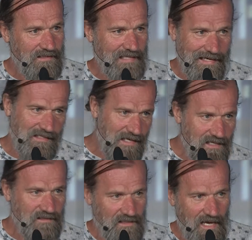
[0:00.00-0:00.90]

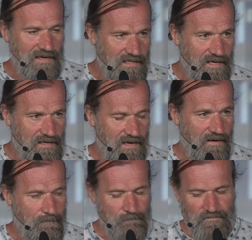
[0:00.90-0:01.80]
techniques, and
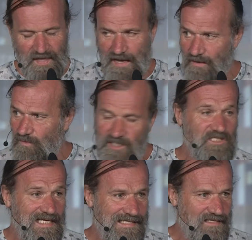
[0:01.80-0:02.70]
then we
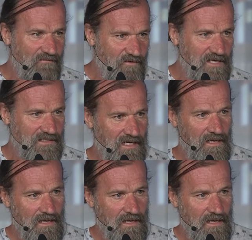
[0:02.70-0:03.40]
see the difference.